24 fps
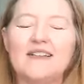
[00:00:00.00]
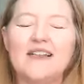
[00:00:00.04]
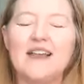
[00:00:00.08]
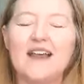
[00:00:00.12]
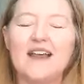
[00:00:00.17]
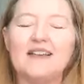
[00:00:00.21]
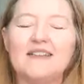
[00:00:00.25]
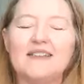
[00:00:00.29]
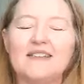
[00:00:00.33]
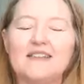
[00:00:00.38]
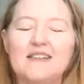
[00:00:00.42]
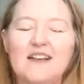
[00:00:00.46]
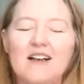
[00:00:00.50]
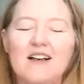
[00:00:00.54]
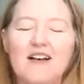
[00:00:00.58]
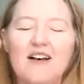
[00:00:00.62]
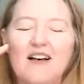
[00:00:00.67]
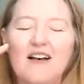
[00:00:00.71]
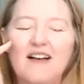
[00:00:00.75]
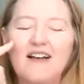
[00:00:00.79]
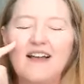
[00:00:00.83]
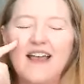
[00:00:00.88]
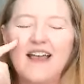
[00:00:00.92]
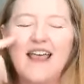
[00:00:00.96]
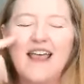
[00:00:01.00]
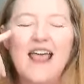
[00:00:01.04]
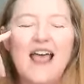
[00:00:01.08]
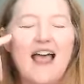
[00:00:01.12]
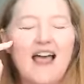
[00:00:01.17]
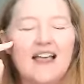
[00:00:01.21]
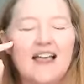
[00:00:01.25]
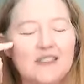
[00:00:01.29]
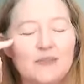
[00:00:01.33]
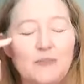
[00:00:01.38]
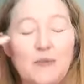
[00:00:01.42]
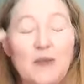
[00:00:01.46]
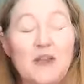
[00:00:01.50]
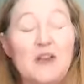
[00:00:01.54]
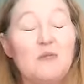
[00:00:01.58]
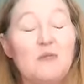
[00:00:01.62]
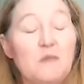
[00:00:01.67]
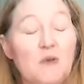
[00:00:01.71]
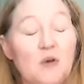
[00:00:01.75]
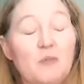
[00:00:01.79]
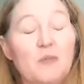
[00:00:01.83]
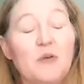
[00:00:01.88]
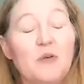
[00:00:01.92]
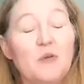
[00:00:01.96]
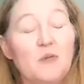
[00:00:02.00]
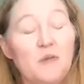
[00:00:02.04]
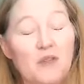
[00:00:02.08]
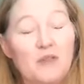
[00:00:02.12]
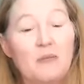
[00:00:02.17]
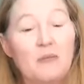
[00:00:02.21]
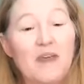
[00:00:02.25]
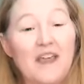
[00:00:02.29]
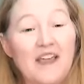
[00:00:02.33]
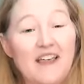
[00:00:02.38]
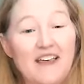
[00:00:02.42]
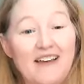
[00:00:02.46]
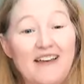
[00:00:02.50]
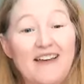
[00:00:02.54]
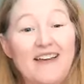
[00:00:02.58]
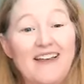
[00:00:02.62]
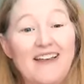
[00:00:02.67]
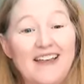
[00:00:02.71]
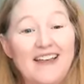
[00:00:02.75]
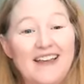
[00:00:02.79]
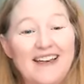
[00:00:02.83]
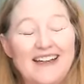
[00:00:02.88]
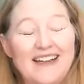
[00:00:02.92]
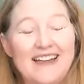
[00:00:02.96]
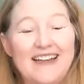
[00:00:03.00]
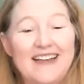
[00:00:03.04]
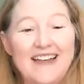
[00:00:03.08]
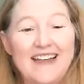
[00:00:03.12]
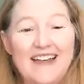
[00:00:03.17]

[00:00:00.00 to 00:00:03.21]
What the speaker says: And I spent a moment with my guide.